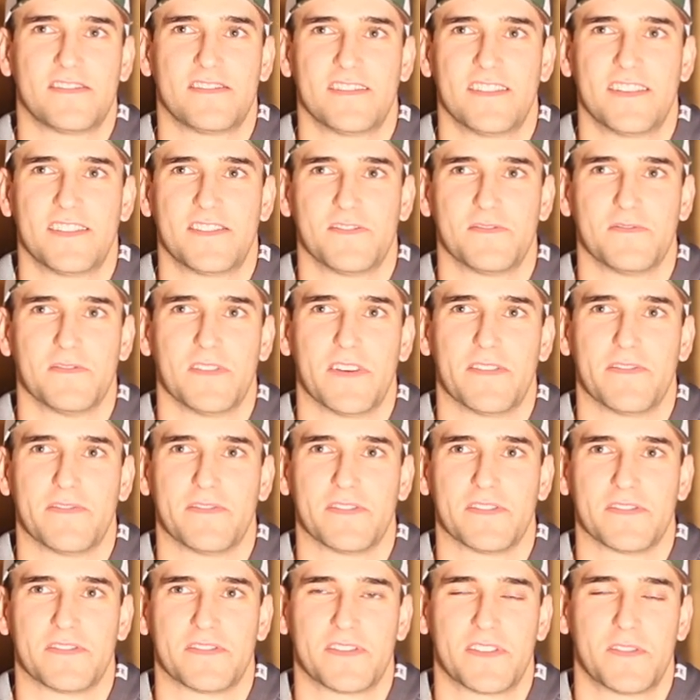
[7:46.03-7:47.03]
That's a
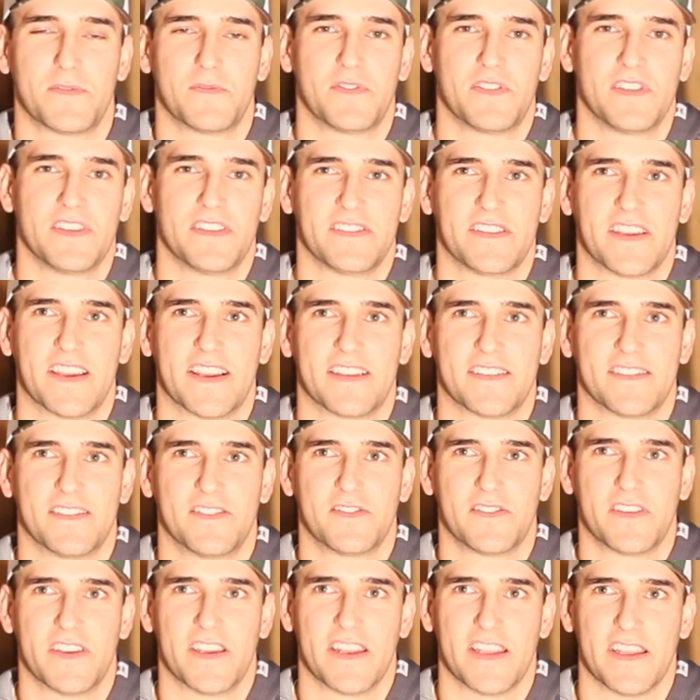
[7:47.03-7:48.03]
reference. Some of these guys,
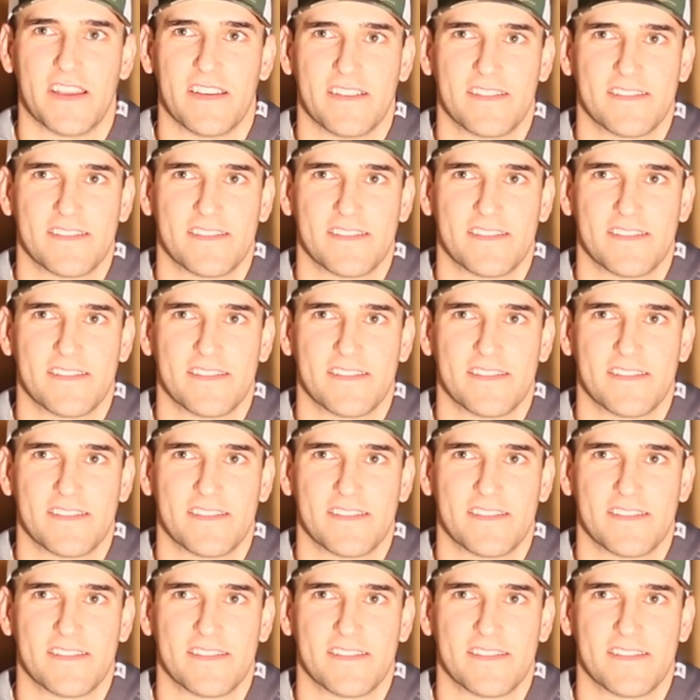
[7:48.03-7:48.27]
they'll get it.